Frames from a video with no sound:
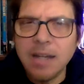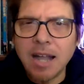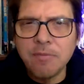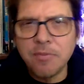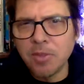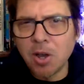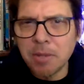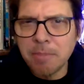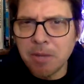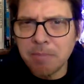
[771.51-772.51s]
I've thought
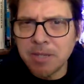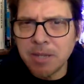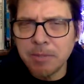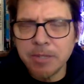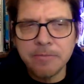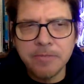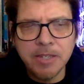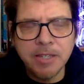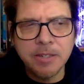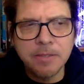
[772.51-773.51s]
about becoming a
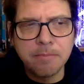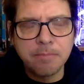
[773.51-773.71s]
vegan,